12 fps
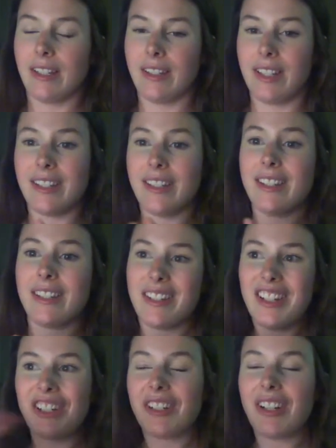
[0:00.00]
This is
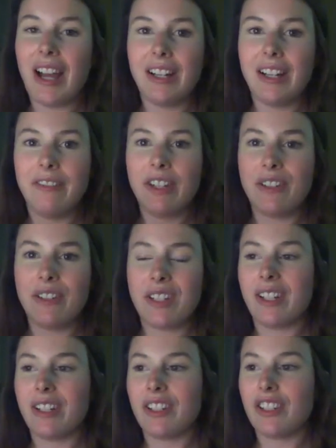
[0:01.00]
still kind of
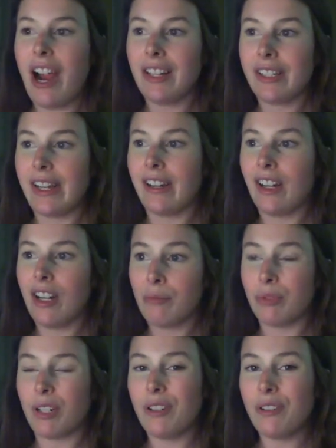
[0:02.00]
using a trial and error
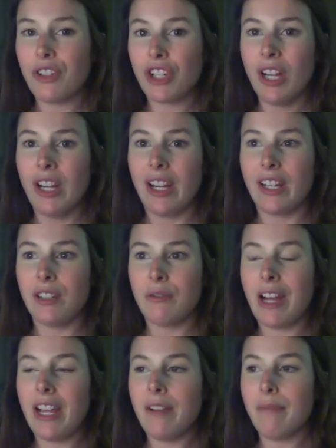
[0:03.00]
approach in a
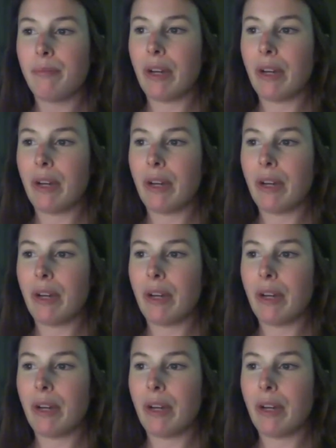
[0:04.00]
way,